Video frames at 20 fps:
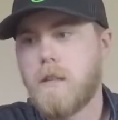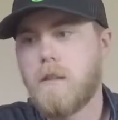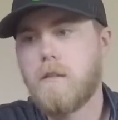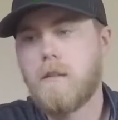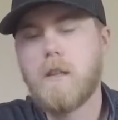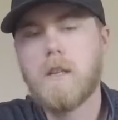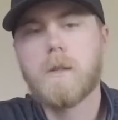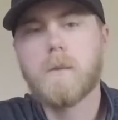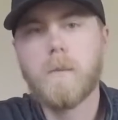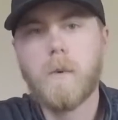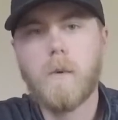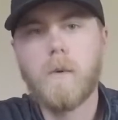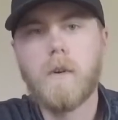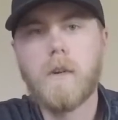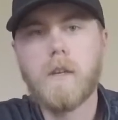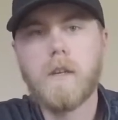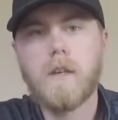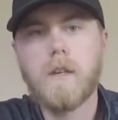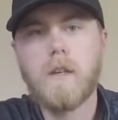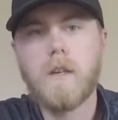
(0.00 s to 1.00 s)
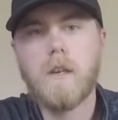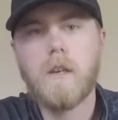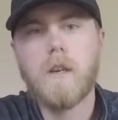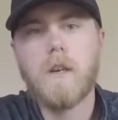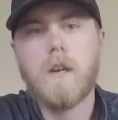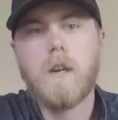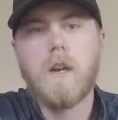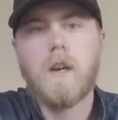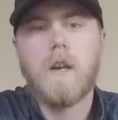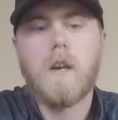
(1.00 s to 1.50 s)
this point,
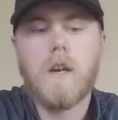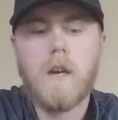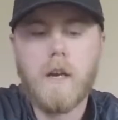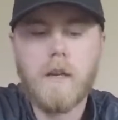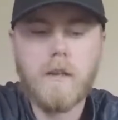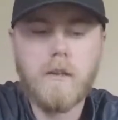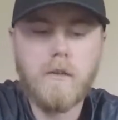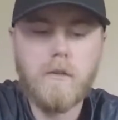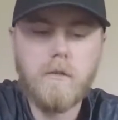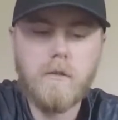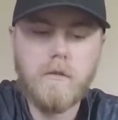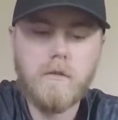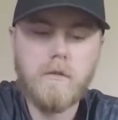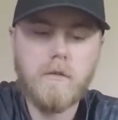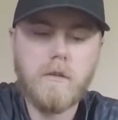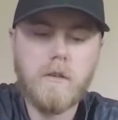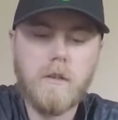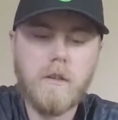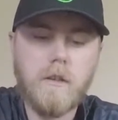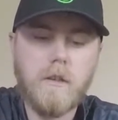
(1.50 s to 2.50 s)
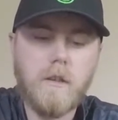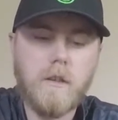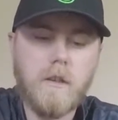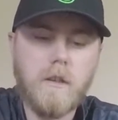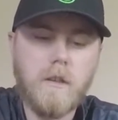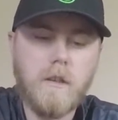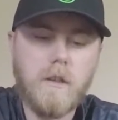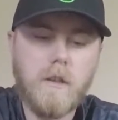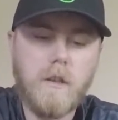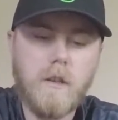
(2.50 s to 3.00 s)
I used
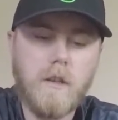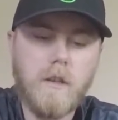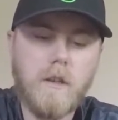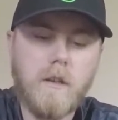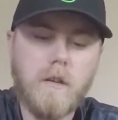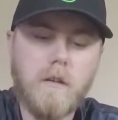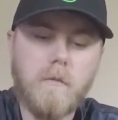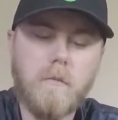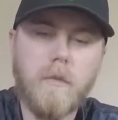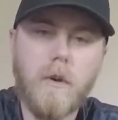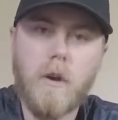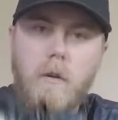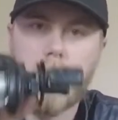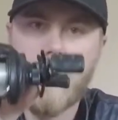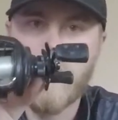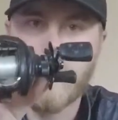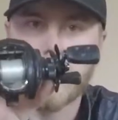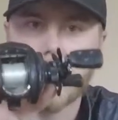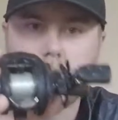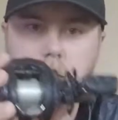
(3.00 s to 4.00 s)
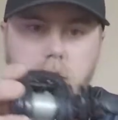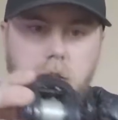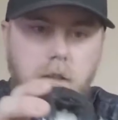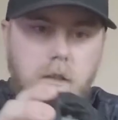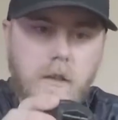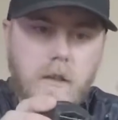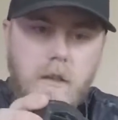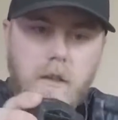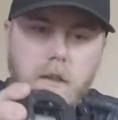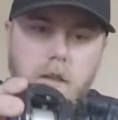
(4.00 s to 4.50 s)
the Pro Maxes.
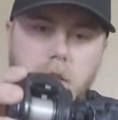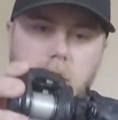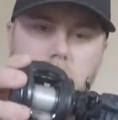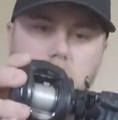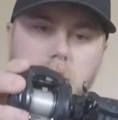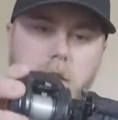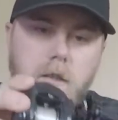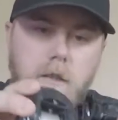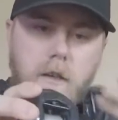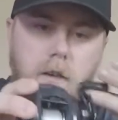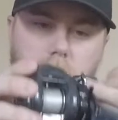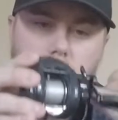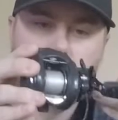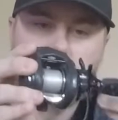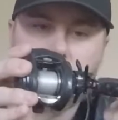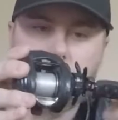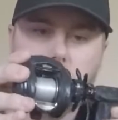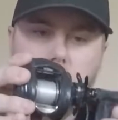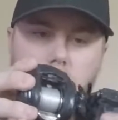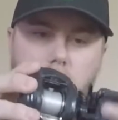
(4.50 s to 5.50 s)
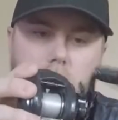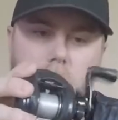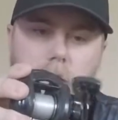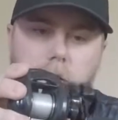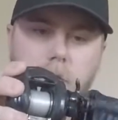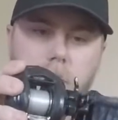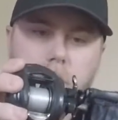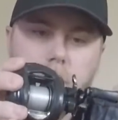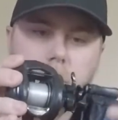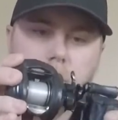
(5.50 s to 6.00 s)
This thing right
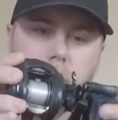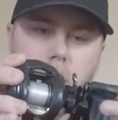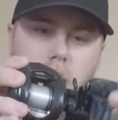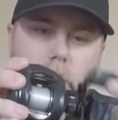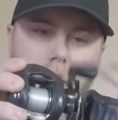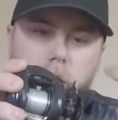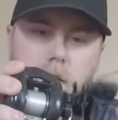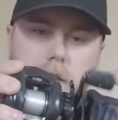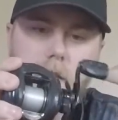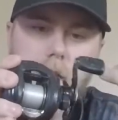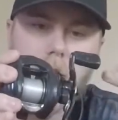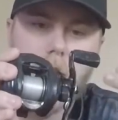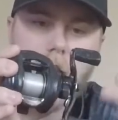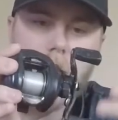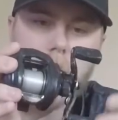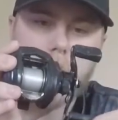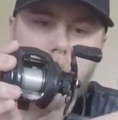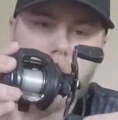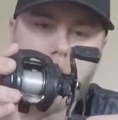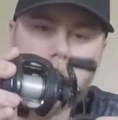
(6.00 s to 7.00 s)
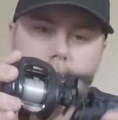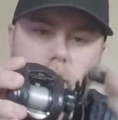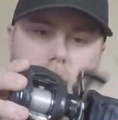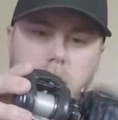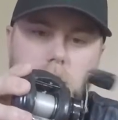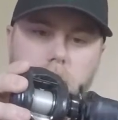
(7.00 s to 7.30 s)
here has caught me.